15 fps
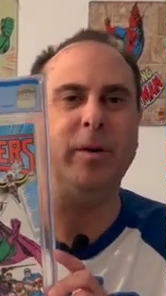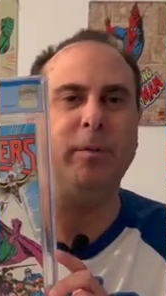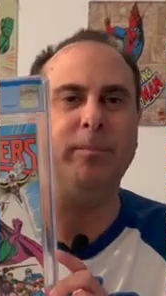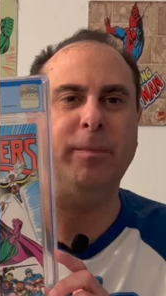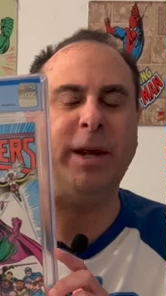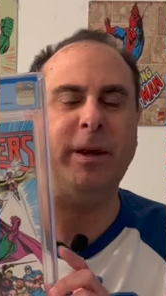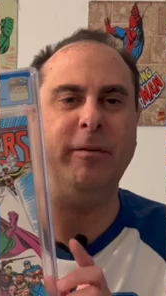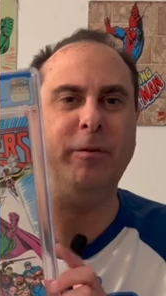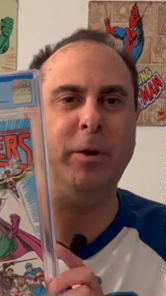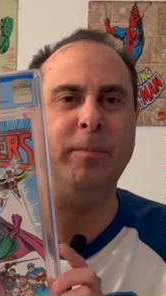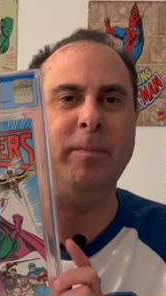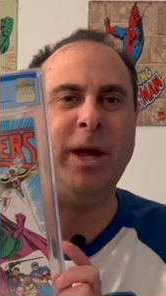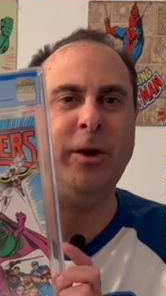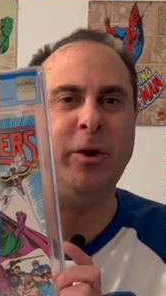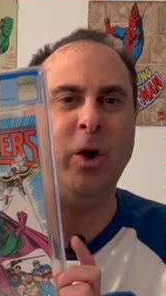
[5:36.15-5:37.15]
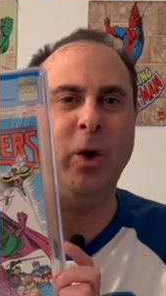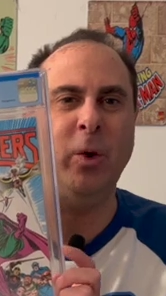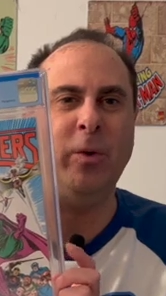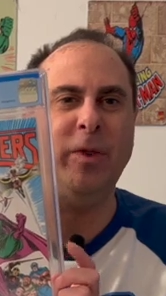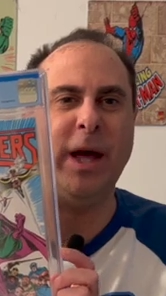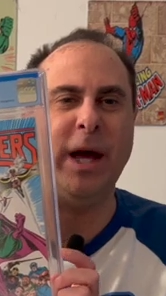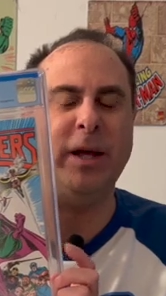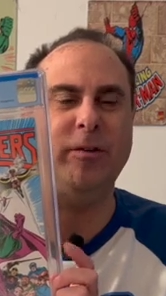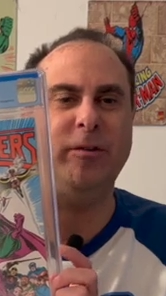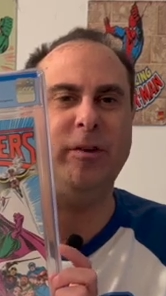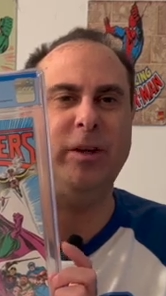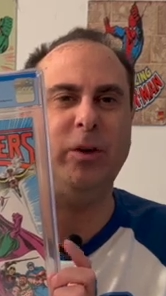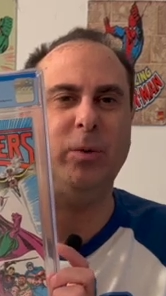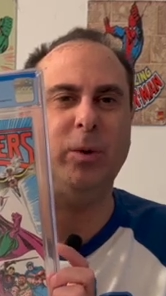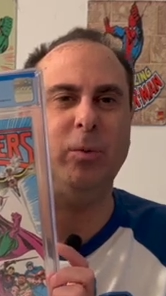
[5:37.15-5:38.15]
Many of you may know that
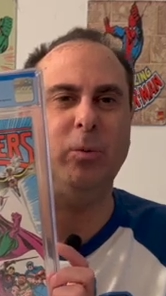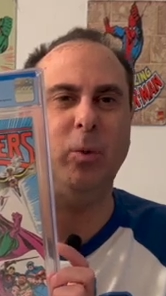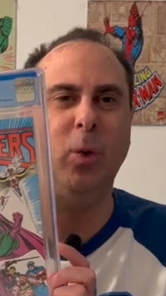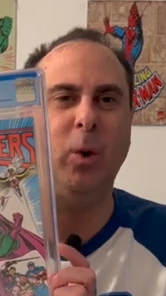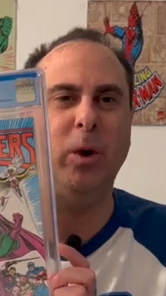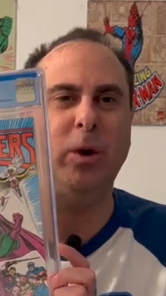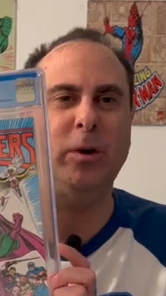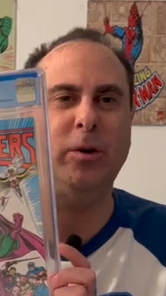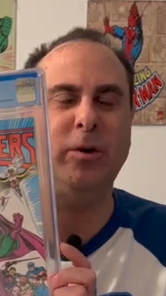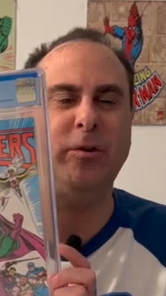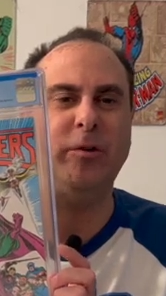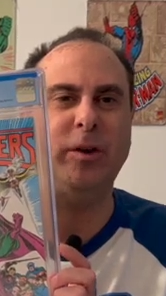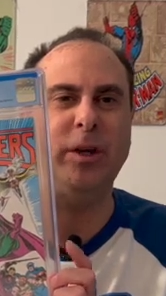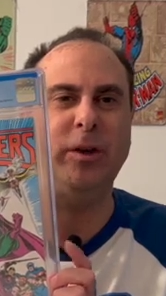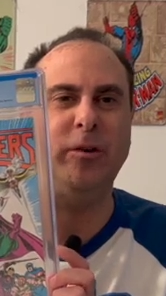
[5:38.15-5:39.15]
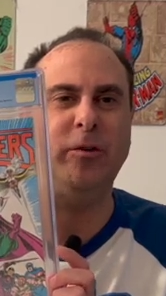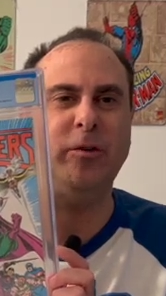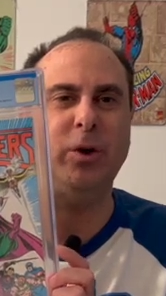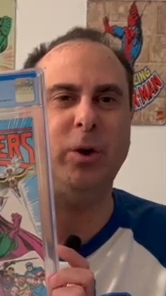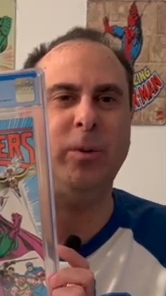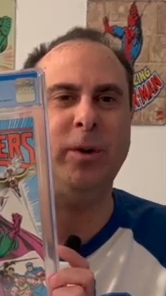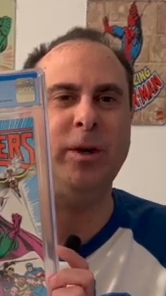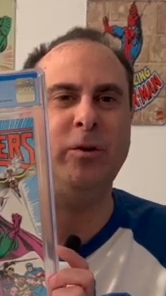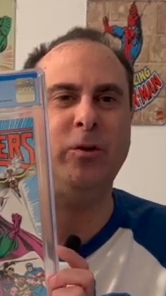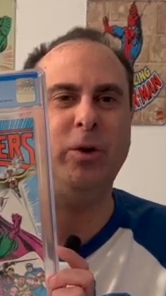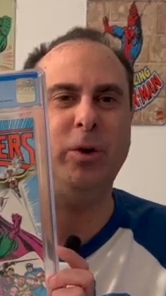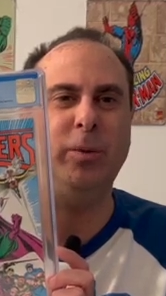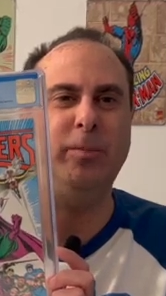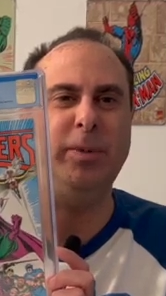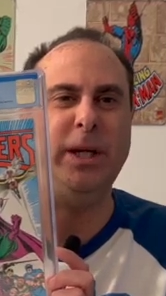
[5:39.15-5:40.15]
Secret Wars is going
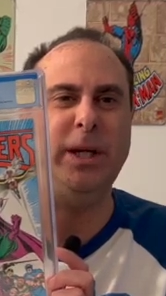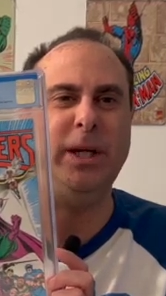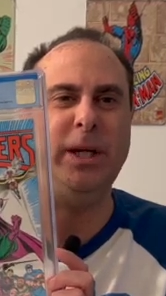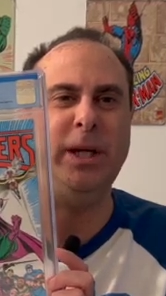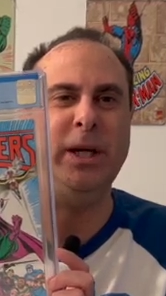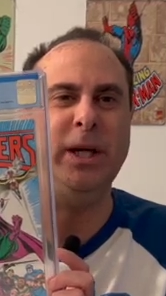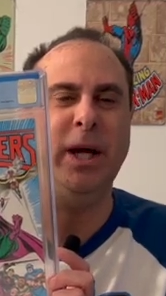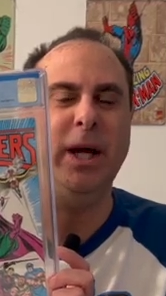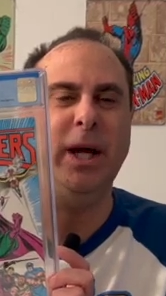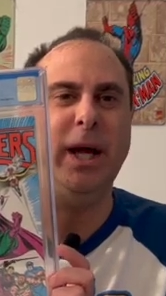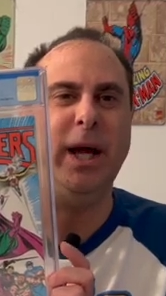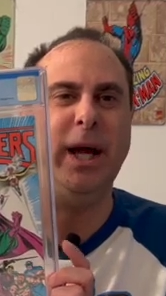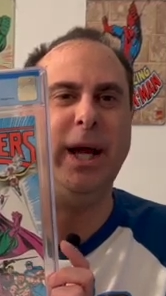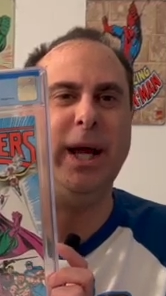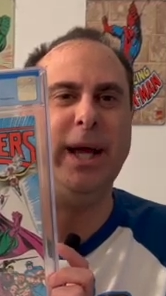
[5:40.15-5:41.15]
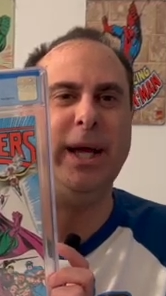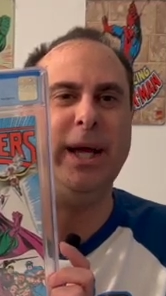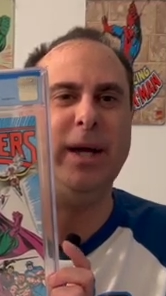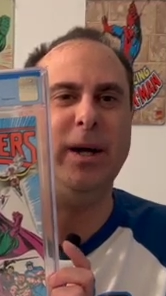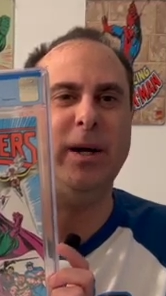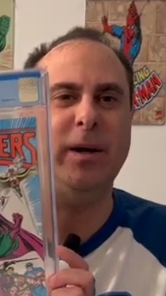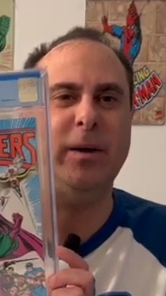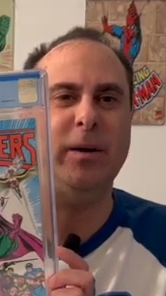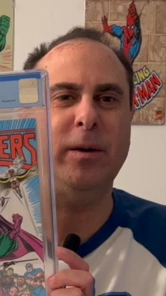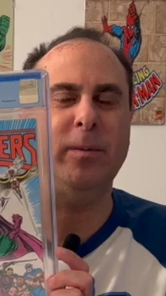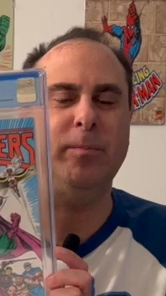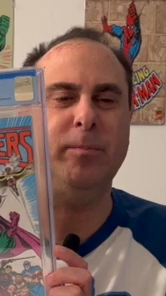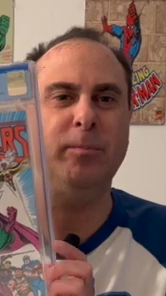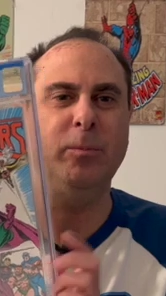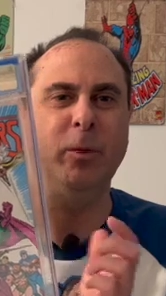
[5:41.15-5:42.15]
to be a
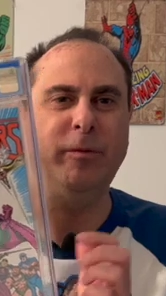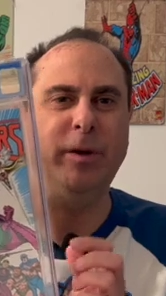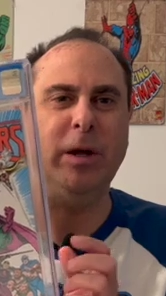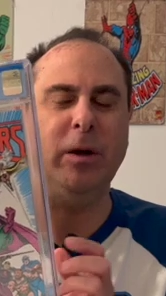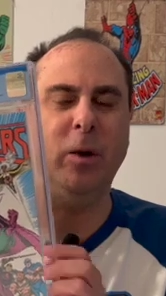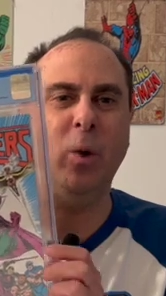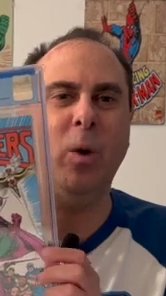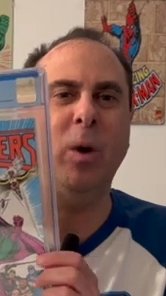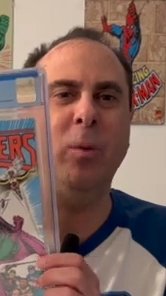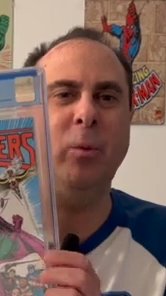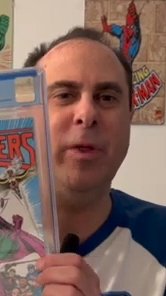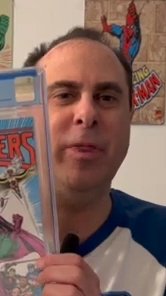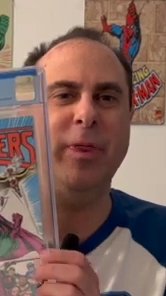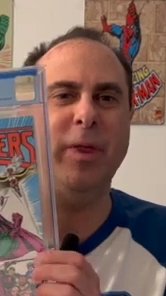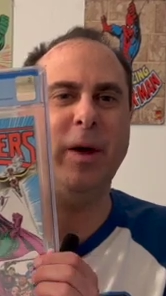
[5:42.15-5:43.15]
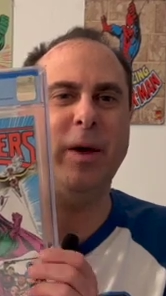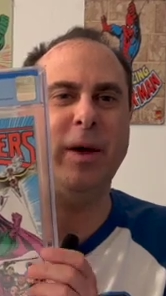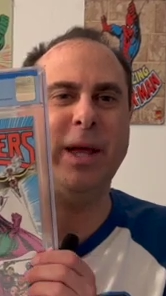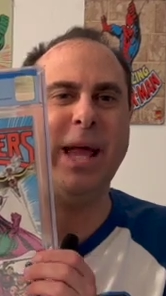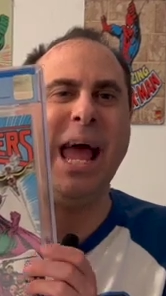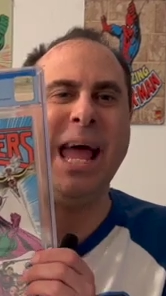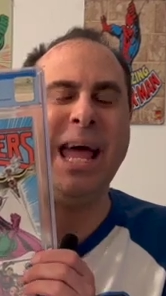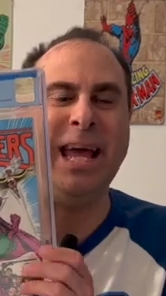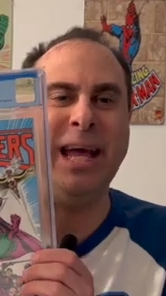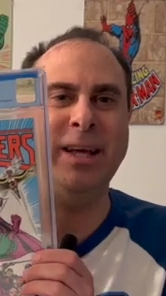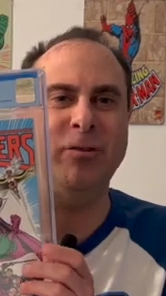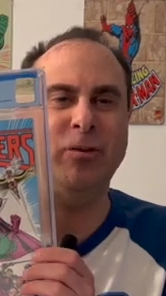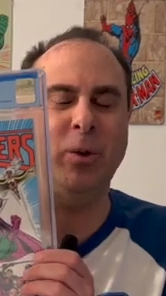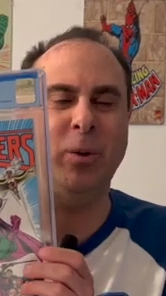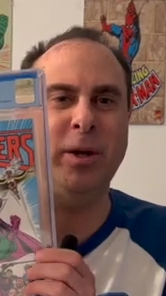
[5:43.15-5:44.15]
movie, along with Kang
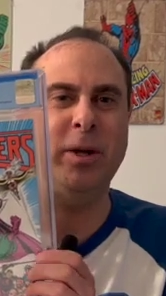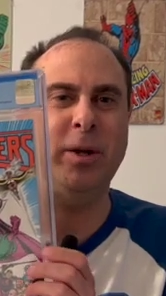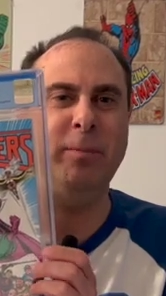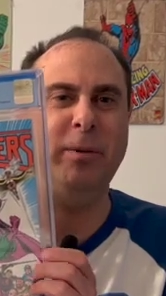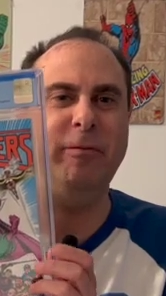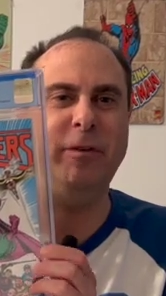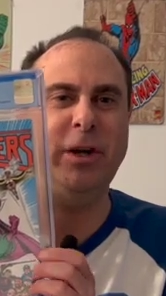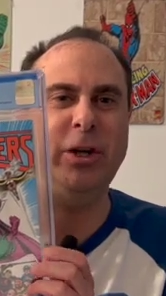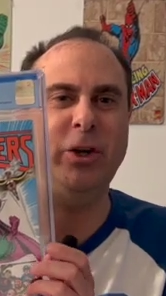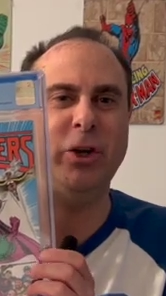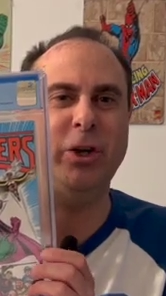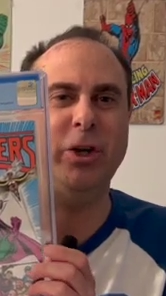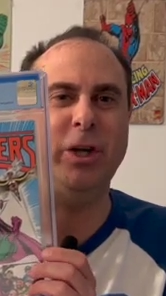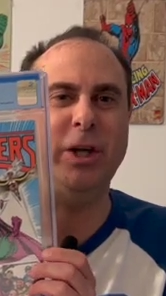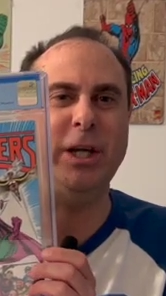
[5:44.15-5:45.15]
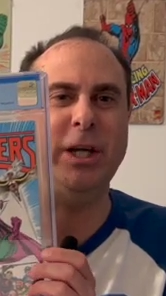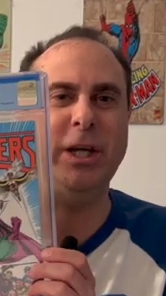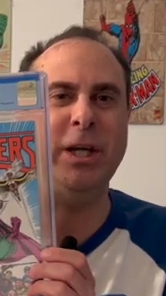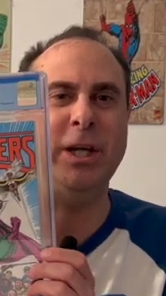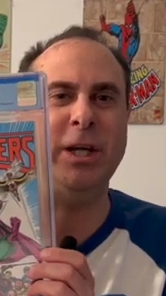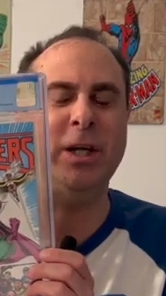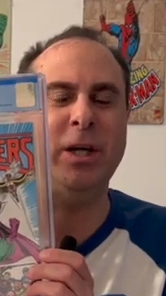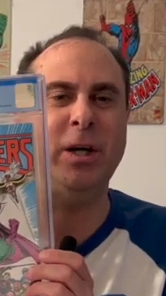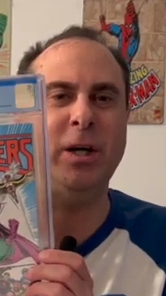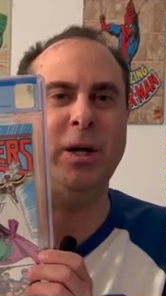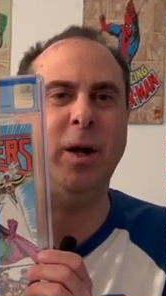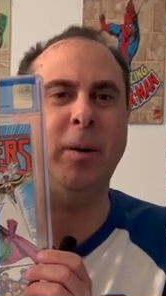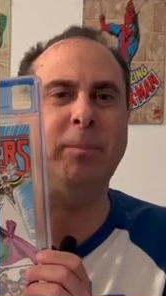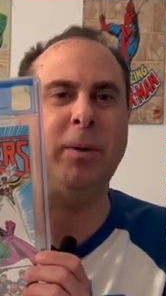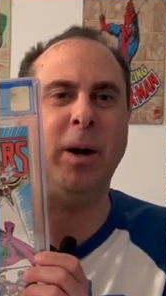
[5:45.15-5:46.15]
is going to be featured in
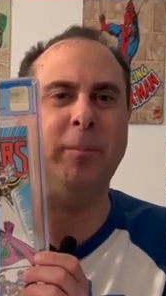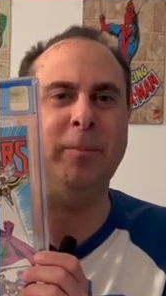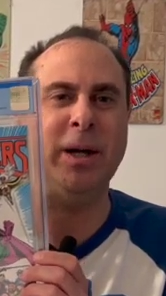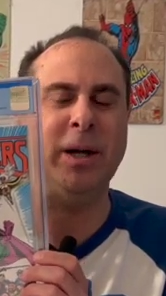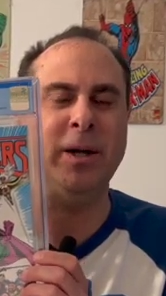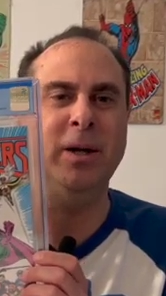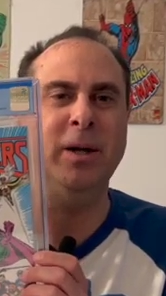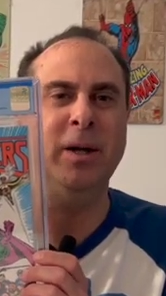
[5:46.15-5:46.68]
an upcoming